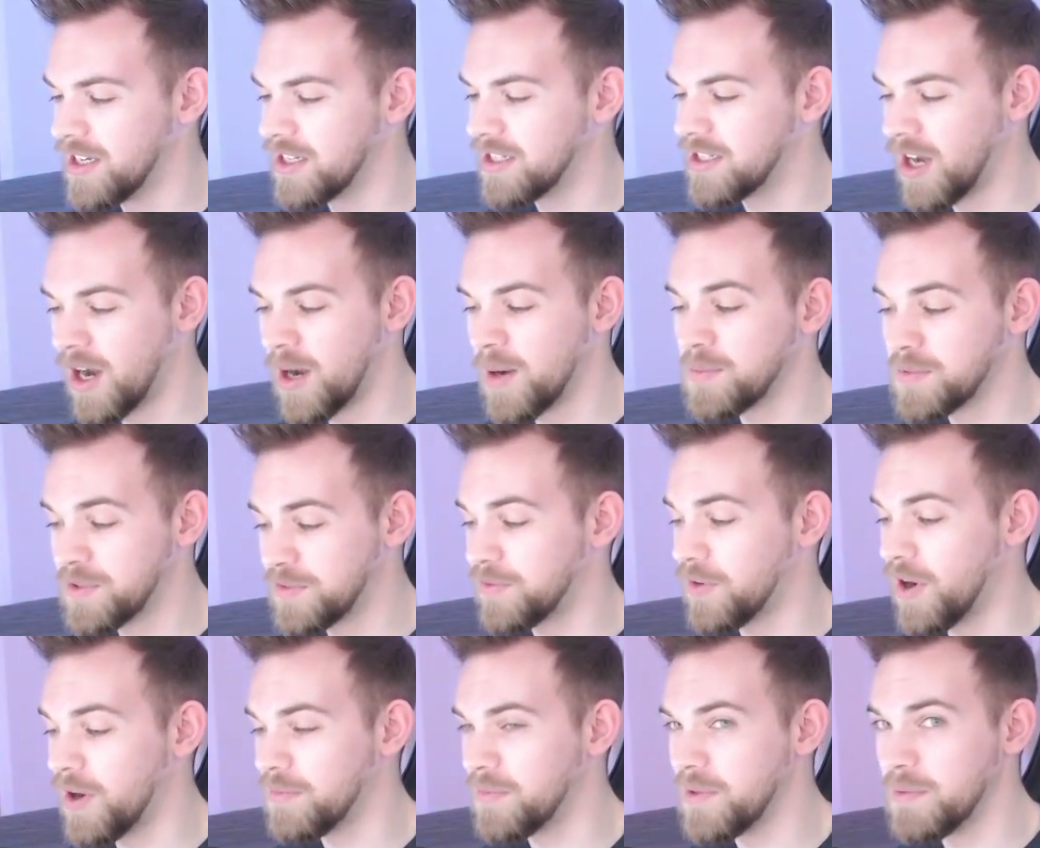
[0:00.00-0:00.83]
comes
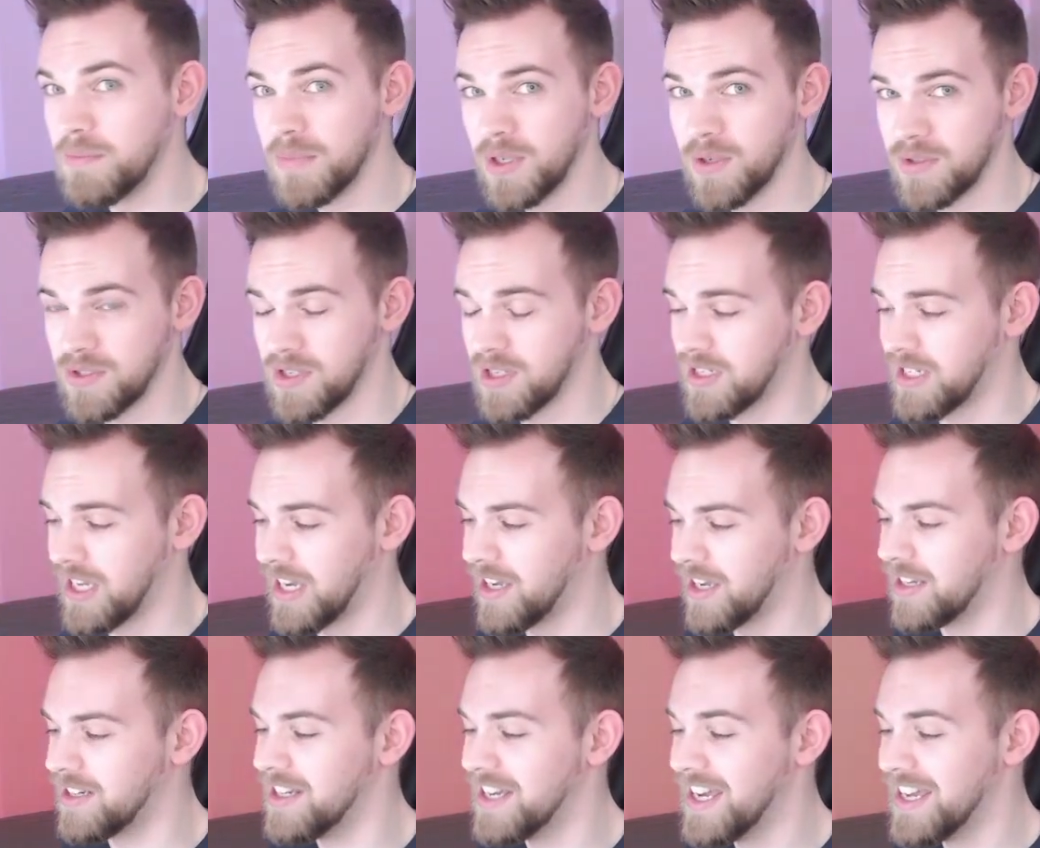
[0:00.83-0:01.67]
from the music.
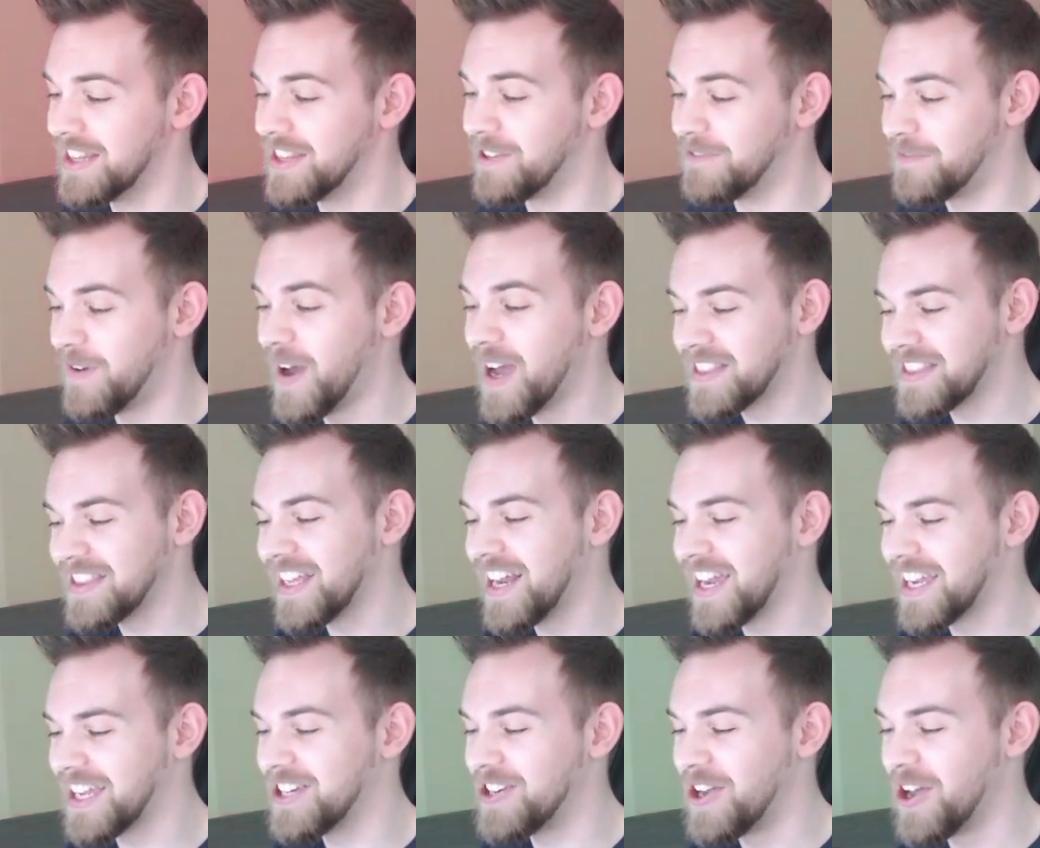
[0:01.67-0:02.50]
And the fact that
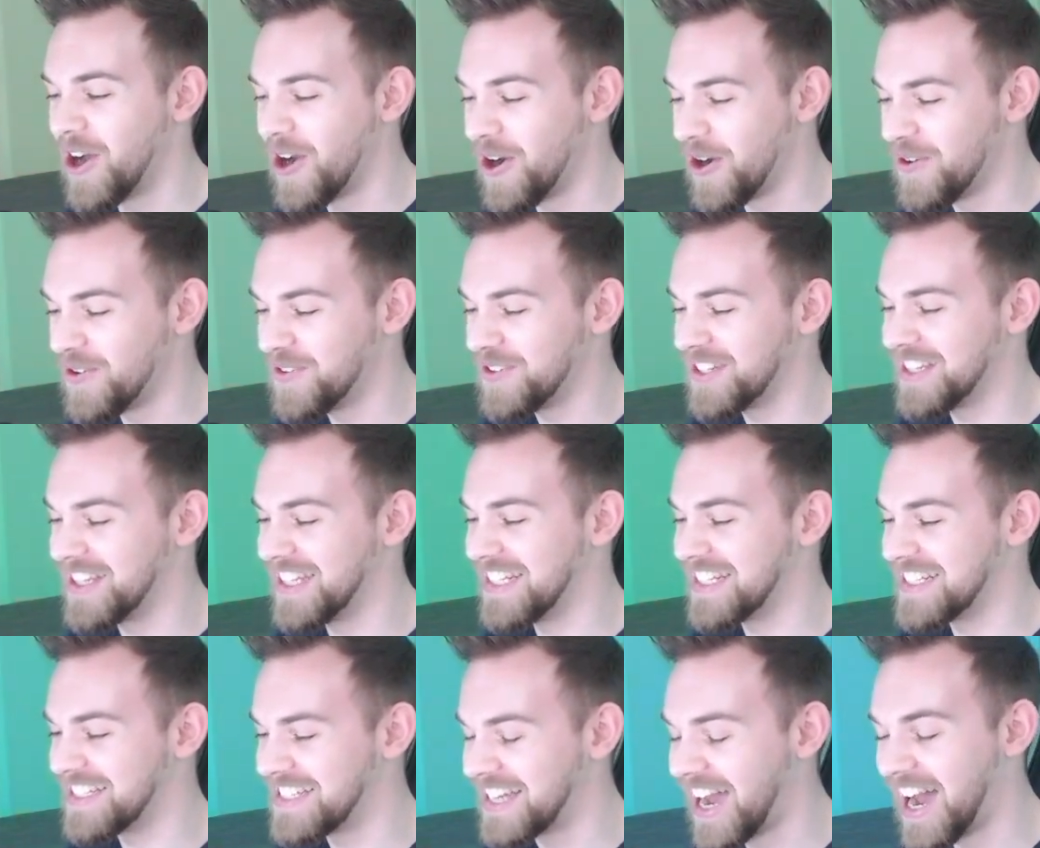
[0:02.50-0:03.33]
I can own the
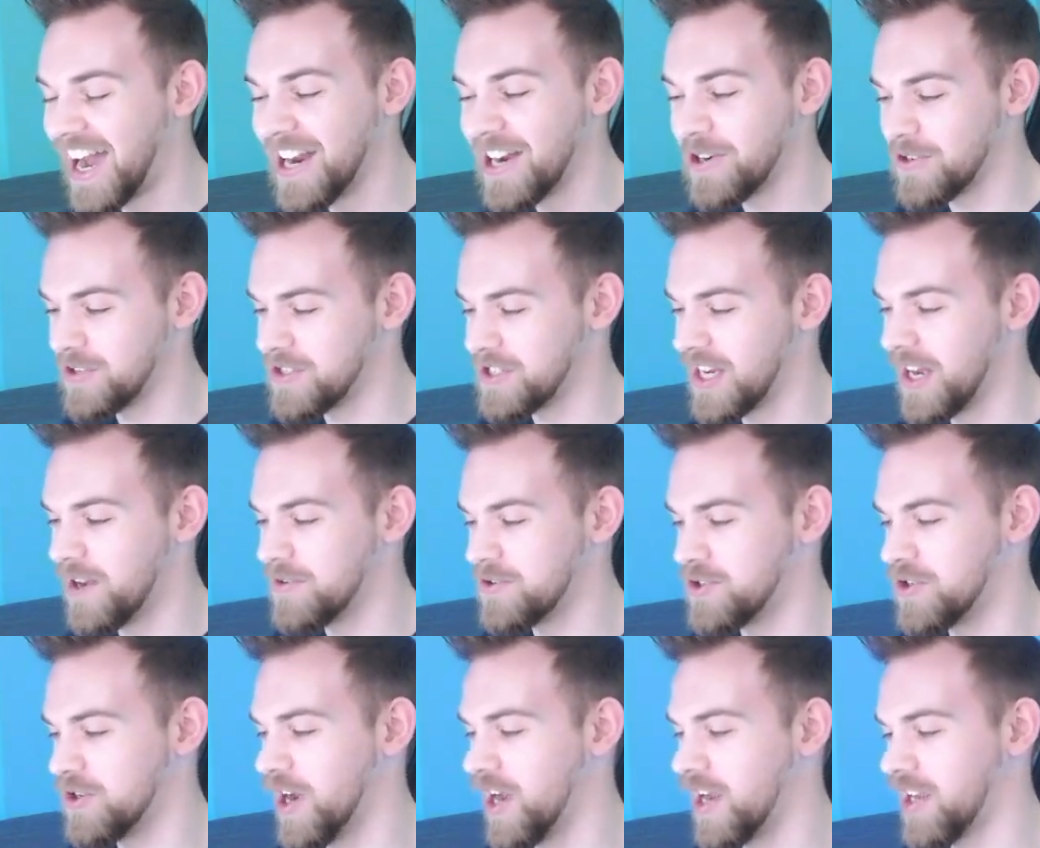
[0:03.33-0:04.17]
entire
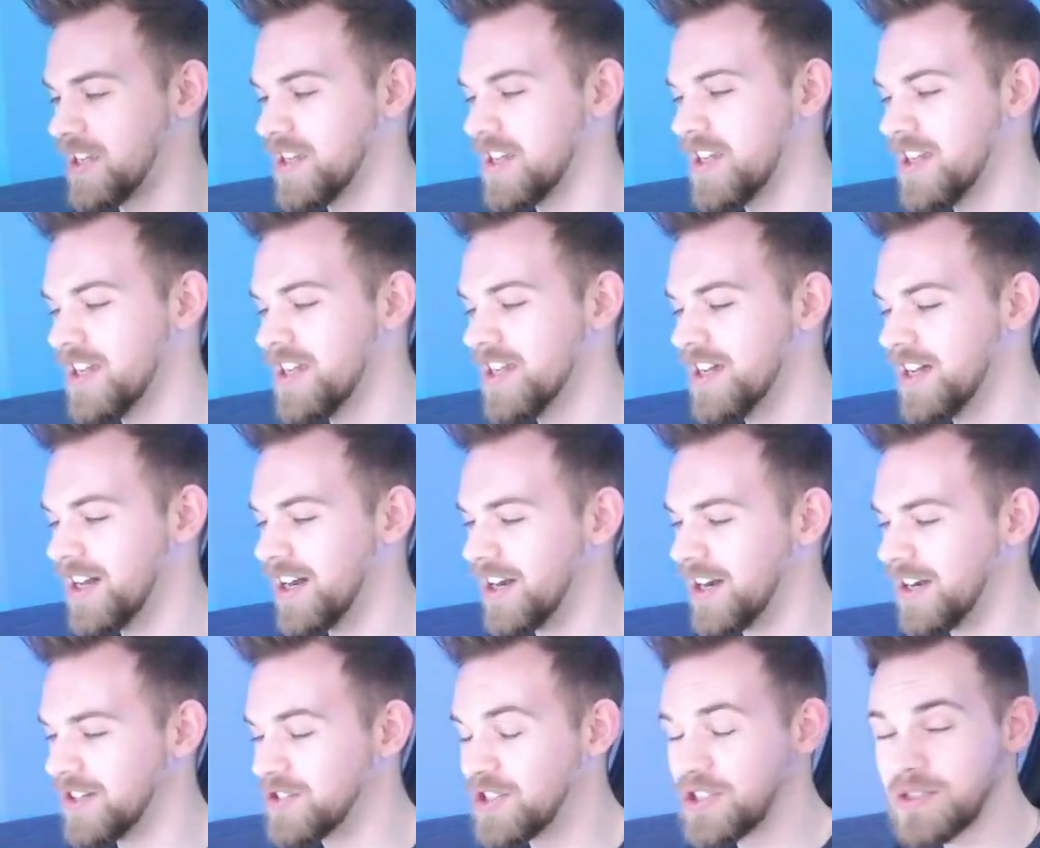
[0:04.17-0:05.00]
soundtrack
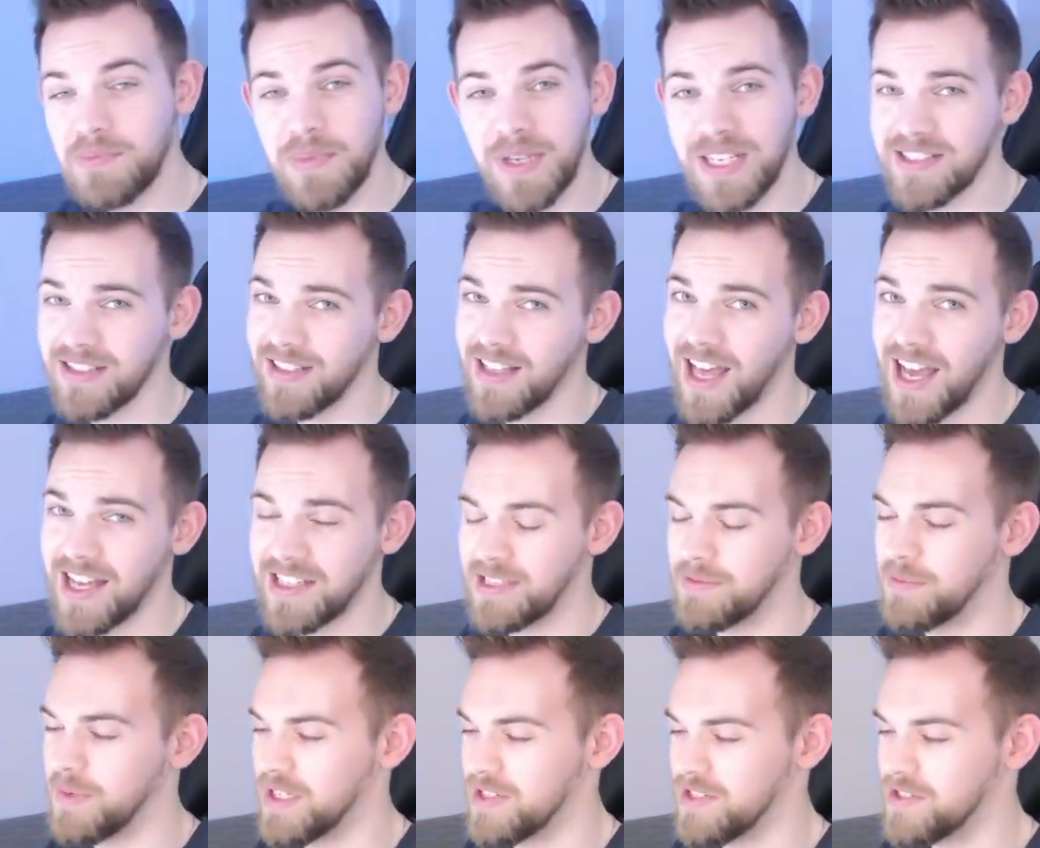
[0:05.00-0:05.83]
just means a lot
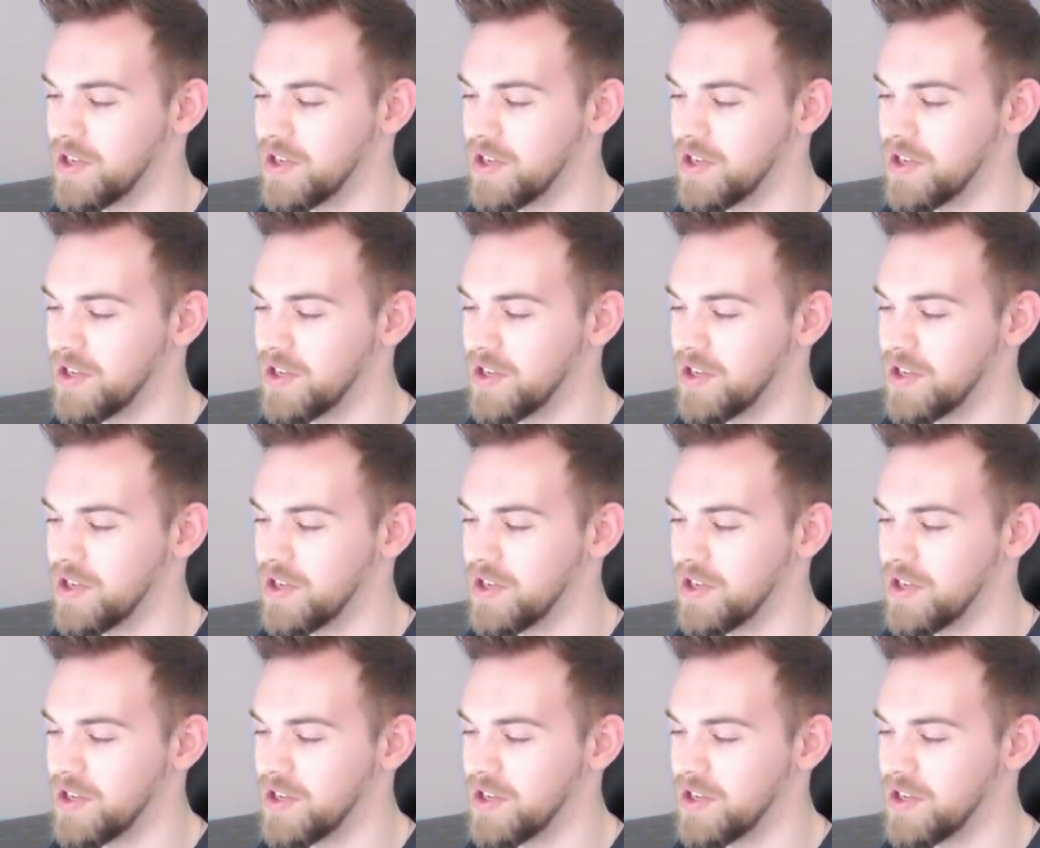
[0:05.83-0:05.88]
to me.